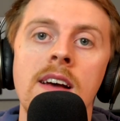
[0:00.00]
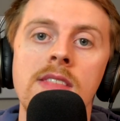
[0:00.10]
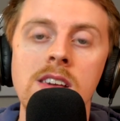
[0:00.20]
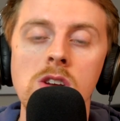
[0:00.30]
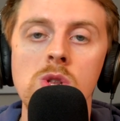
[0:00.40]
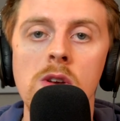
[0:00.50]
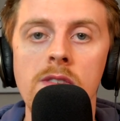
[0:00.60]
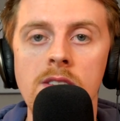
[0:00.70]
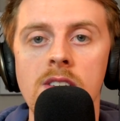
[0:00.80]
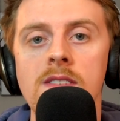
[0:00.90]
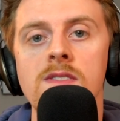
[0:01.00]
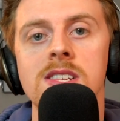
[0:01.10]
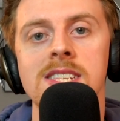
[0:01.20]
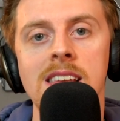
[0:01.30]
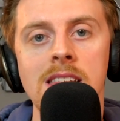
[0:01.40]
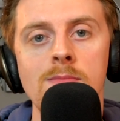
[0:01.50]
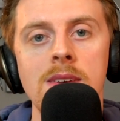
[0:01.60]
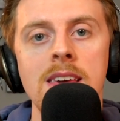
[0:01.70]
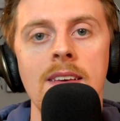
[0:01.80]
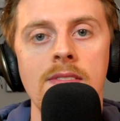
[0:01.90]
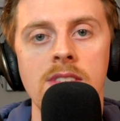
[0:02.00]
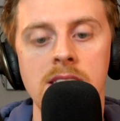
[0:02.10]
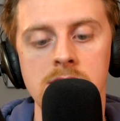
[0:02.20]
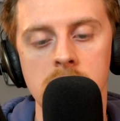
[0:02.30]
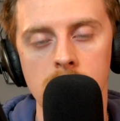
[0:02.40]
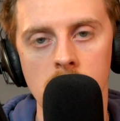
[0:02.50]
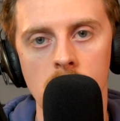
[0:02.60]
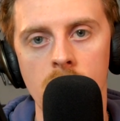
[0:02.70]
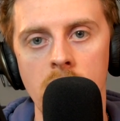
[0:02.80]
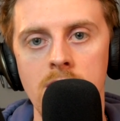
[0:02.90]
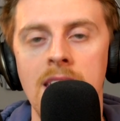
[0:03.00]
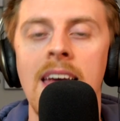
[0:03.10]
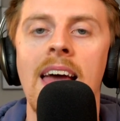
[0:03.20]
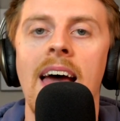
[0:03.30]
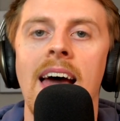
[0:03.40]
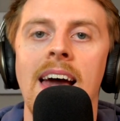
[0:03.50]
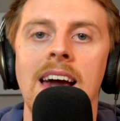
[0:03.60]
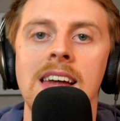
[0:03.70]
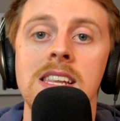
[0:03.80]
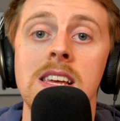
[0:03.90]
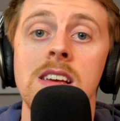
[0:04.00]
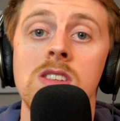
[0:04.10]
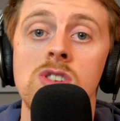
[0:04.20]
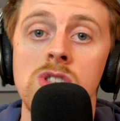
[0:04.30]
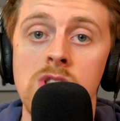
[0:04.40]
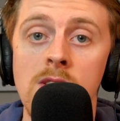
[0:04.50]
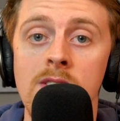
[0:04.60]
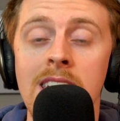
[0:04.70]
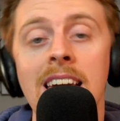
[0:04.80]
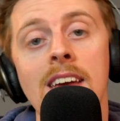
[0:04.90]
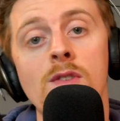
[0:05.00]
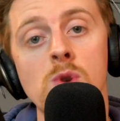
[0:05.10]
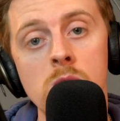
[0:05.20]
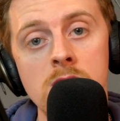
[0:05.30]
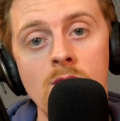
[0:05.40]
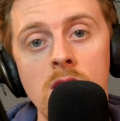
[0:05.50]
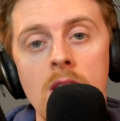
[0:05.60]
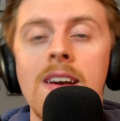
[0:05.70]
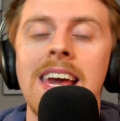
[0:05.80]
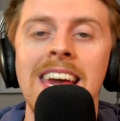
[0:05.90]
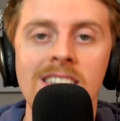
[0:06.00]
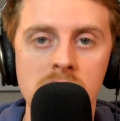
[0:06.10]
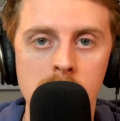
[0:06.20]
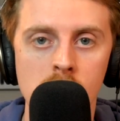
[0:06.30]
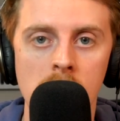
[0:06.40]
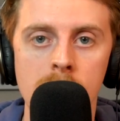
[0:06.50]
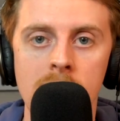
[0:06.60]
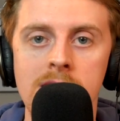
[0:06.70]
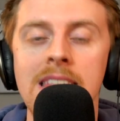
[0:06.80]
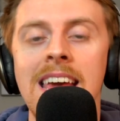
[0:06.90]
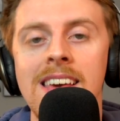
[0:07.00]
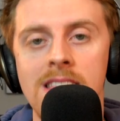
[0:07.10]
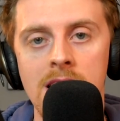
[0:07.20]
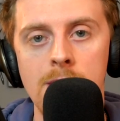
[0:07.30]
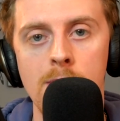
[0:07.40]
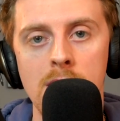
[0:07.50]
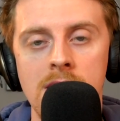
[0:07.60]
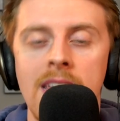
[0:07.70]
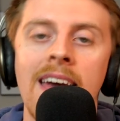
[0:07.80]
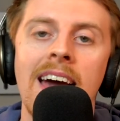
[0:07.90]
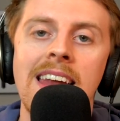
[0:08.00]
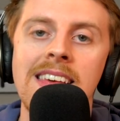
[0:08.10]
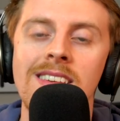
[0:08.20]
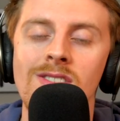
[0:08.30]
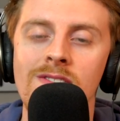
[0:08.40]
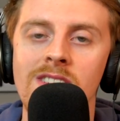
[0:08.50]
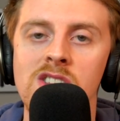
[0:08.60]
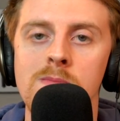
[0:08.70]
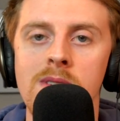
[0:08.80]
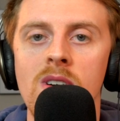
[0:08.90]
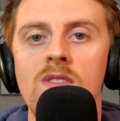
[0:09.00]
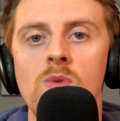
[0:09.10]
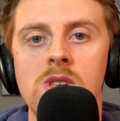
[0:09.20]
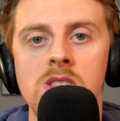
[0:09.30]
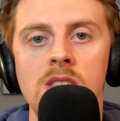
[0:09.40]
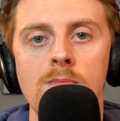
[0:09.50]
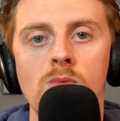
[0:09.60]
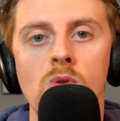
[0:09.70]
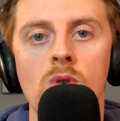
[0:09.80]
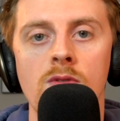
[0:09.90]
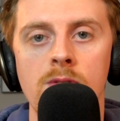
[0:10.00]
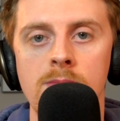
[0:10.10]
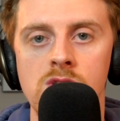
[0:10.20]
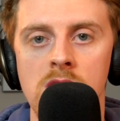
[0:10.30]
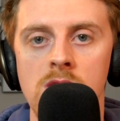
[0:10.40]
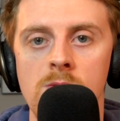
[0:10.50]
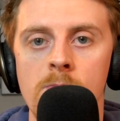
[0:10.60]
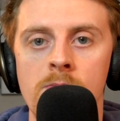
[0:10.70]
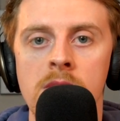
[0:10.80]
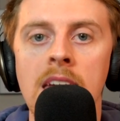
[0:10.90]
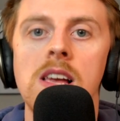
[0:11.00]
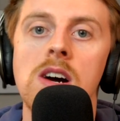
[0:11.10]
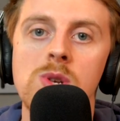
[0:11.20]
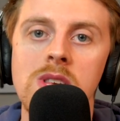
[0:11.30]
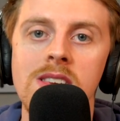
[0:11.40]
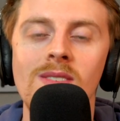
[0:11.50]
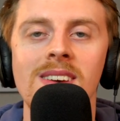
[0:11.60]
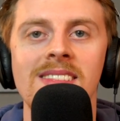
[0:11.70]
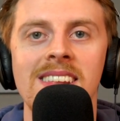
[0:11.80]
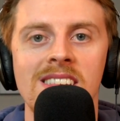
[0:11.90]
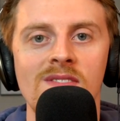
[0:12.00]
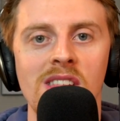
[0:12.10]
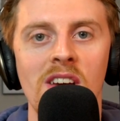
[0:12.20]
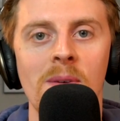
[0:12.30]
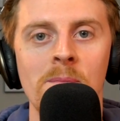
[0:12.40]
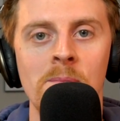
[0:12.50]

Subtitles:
Thank you to Fifine for sending me this microphone, and don't forget, if you enjoyed this video, hit the subscribe button, hit the like button, and hit that notification bell if you want to see more from the channel. I'll see you in the next video.